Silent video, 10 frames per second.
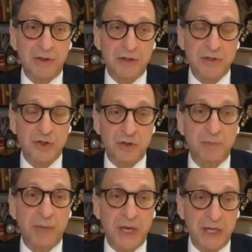
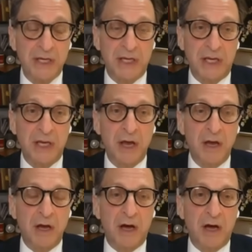stupidity
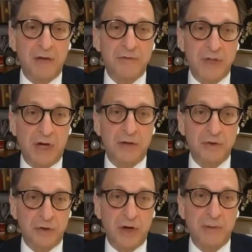of Donald
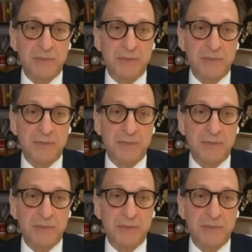Trump